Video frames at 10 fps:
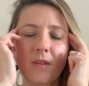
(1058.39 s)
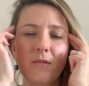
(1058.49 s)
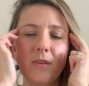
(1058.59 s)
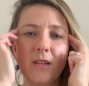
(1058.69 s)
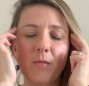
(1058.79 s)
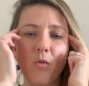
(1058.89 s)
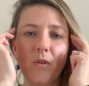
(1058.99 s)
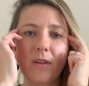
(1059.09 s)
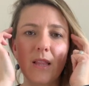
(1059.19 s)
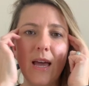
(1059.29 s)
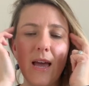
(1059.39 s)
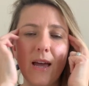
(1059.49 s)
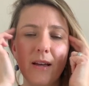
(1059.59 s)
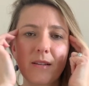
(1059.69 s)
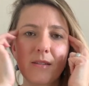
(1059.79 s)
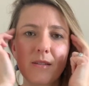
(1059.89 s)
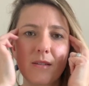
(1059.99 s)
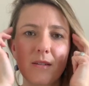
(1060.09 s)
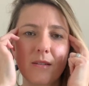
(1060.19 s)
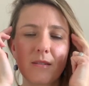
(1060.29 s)
feeling more relaxed
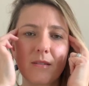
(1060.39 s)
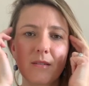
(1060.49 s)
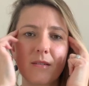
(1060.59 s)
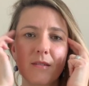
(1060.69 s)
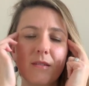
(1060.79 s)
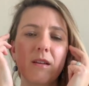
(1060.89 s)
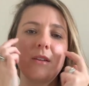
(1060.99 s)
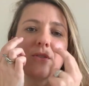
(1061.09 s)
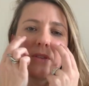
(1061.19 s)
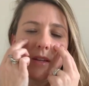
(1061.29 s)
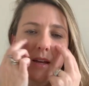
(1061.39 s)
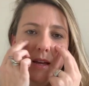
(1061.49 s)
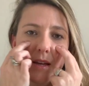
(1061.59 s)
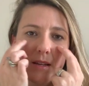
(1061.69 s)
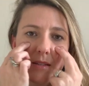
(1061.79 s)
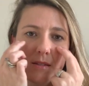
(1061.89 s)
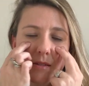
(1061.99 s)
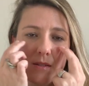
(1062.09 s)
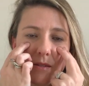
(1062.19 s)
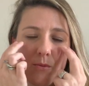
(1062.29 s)
under the
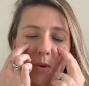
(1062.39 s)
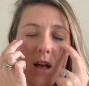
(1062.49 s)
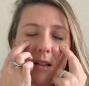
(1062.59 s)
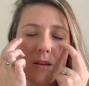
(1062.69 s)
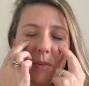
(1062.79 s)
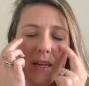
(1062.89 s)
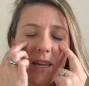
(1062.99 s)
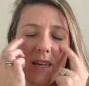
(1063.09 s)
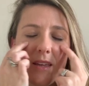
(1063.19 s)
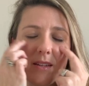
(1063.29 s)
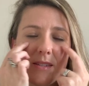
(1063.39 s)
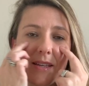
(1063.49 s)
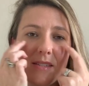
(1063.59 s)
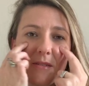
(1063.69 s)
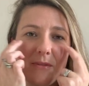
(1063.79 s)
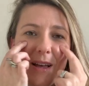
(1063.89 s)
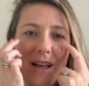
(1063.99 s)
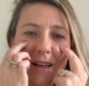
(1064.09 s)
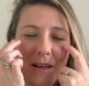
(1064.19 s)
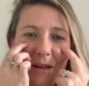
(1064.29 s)
eyes, welcoming in a sense of
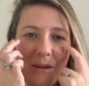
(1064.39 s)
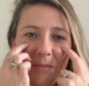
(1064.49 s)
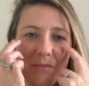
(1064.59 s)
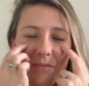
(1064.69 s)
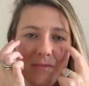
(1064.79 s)
calm